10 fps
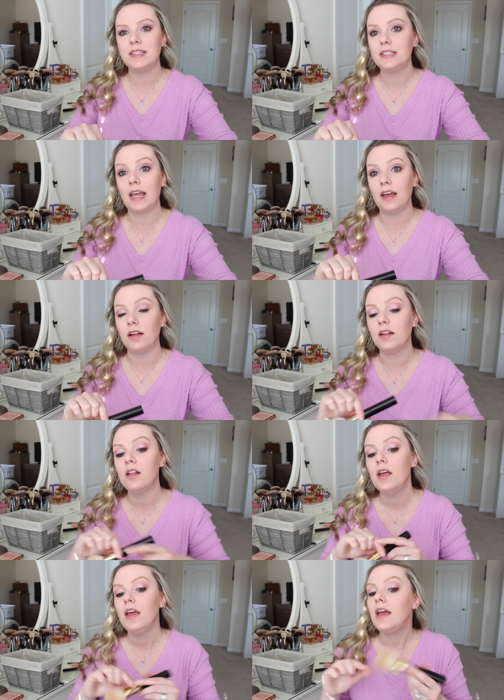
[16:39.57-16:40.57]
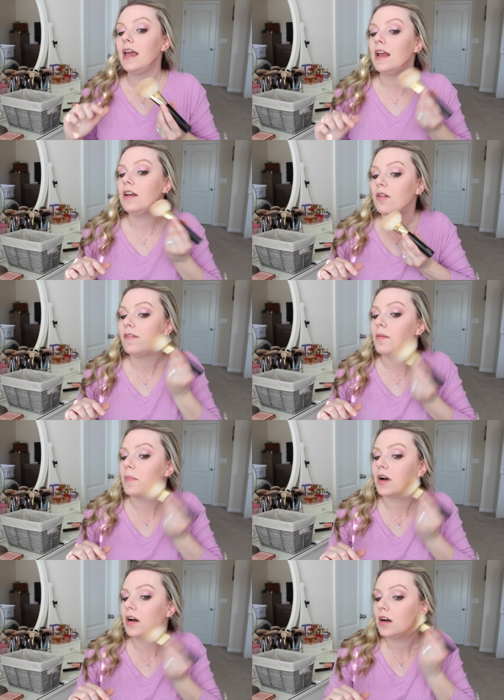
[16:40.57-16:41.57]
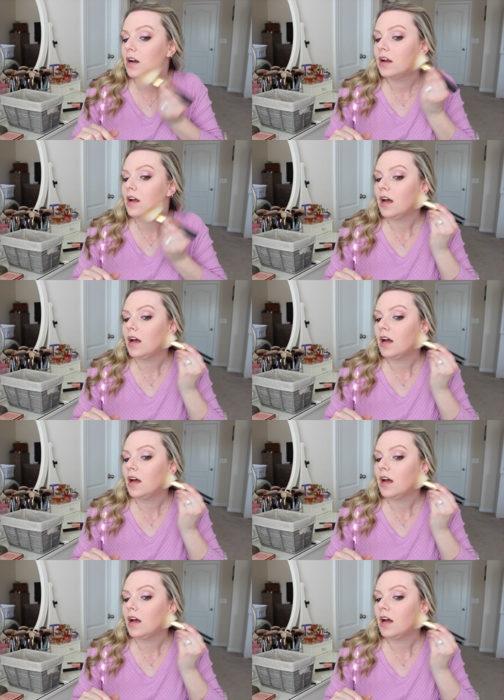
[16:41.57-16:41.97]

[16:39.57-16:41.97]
sale in November.